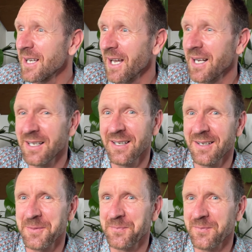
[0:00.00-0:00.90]
hey,
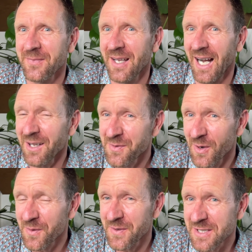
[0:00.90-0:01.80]
I
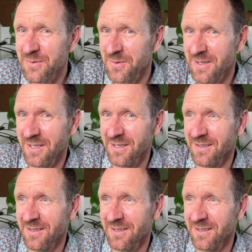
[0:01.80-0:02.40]
thought this, th-